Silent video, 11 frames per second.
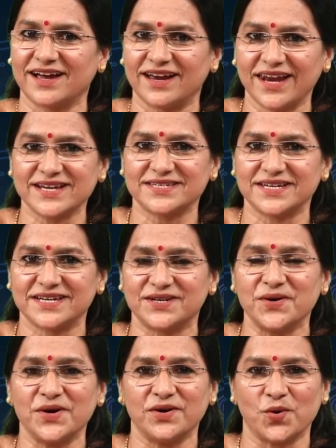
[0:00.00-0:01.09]
collected
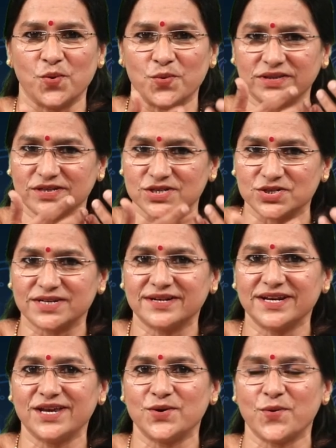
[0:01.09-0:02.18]
over the
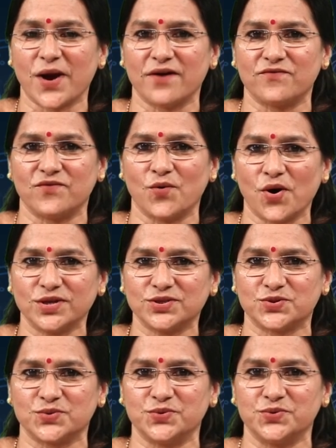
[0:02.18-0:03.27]
journey you have gone
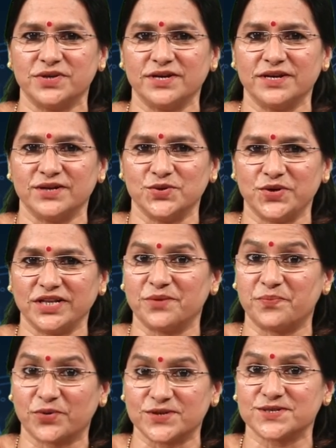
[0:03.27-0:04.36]
through during the
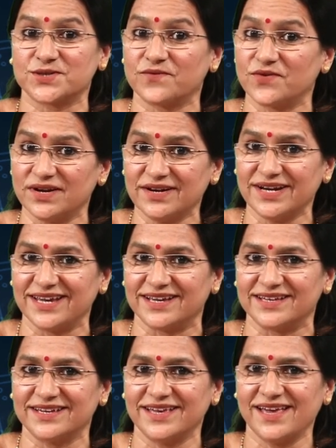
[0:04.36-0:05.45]
process of learning.